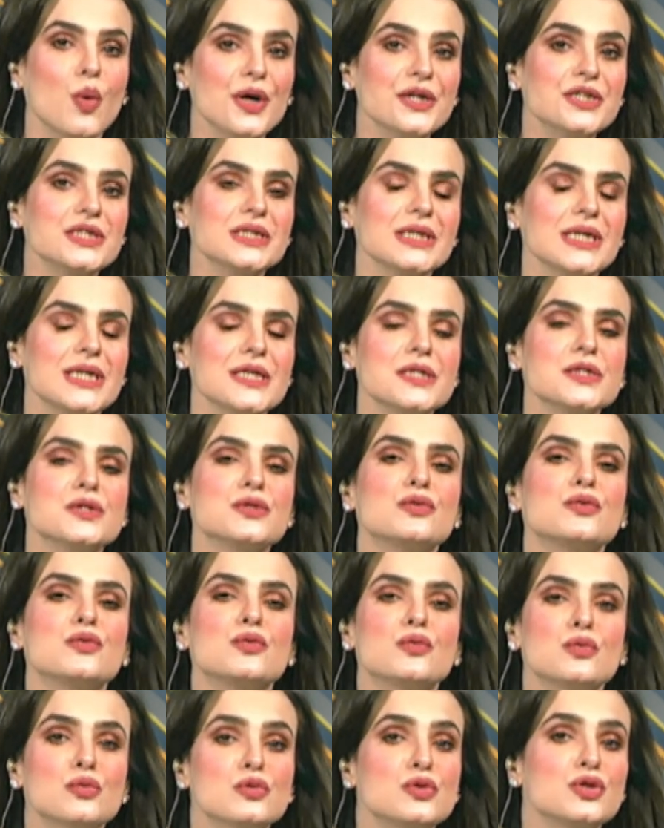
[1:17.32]
is the root
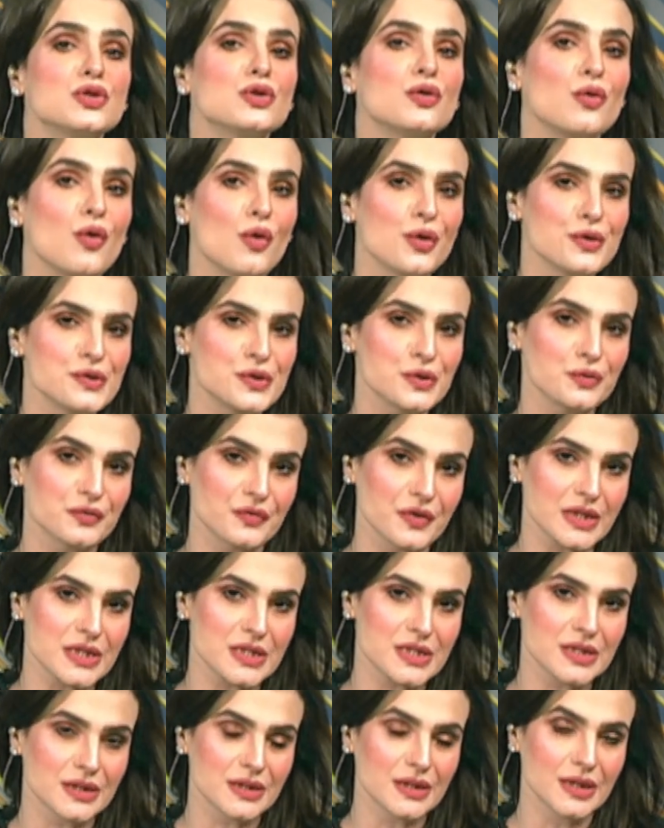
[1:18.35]
cause of it?
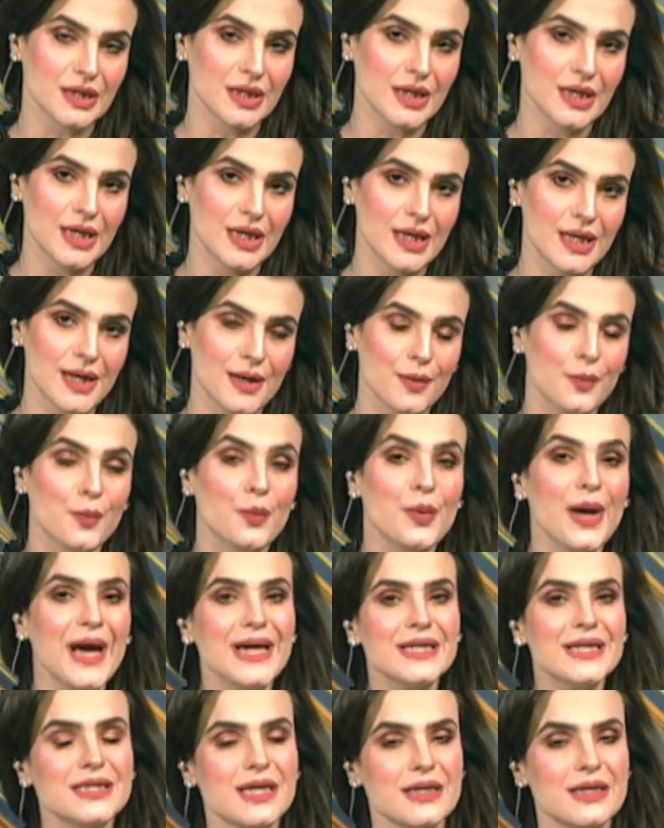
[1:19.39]
Where does